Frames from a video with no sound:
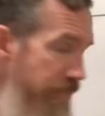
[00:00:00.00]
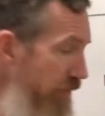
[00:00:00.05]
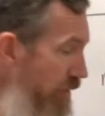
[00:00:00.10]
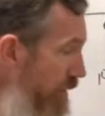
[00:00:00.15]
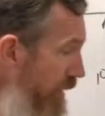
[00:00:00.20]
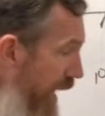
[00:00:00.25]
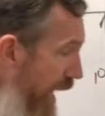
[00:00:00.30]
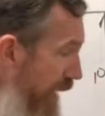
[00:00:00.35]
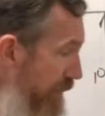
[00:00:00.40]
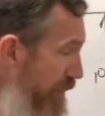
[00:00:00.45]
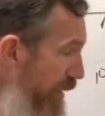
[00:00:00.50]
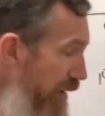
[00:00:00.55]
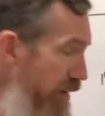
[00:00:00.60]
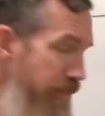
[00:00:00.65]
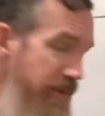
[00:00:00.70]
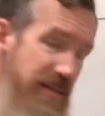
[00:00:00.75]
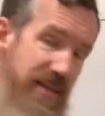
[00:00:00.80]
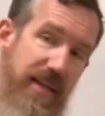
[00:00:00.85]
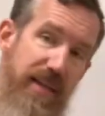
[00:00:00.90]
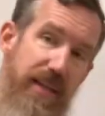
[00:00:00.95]
had better be
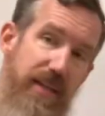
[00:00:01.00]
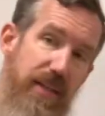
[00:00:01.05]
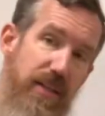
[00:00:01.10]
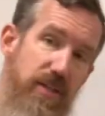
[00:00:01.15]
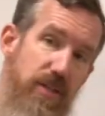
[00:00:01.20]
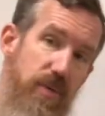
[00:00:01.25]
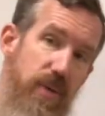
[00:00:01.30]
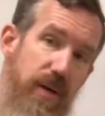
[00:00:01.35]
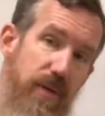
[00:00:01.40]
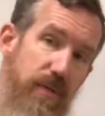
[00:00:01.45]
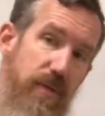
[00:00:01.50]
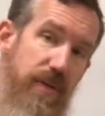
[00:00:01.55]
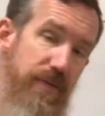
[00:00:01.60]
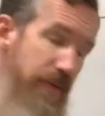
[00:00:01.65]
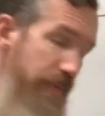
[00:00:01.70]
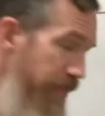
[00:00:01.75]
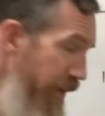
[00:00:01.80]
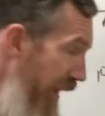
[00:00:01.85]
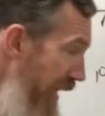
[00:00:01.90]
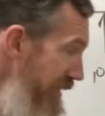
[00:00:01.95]
taking the square root of a
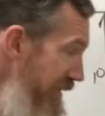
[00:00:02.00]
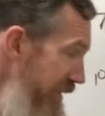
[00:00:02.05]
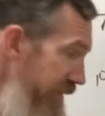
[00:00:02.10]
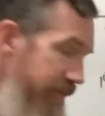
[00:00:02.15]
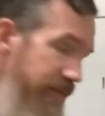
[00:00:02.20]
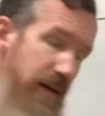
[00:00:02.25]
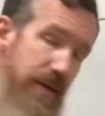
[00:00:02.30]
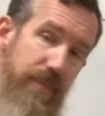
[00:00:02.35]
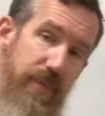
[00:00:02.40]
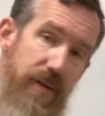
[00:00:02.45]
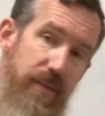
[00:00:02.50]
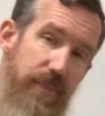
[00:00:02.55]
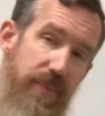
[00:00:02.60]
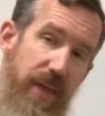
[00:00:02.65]
positive number.